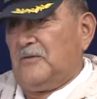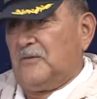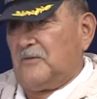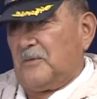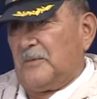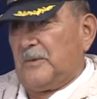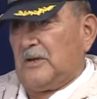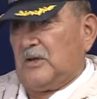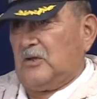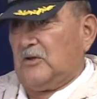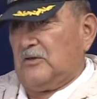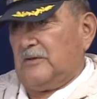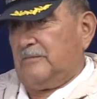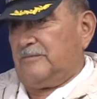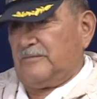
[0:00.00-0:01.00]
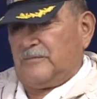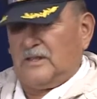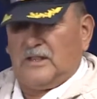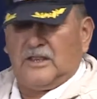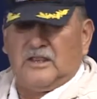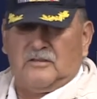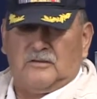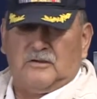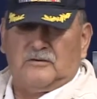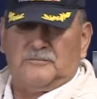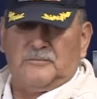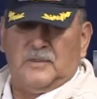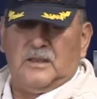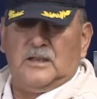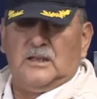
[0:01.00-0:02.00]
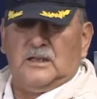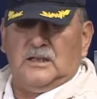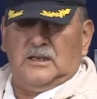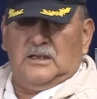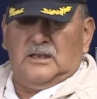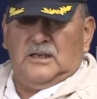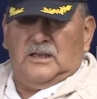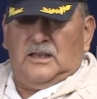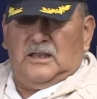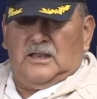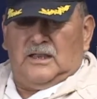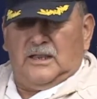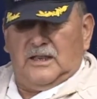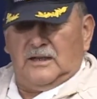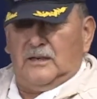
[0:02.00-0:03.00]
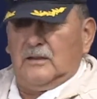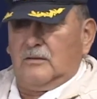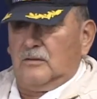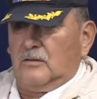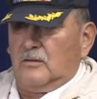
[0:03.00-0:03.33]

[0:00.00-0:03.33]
do them any good laying there. How and, long,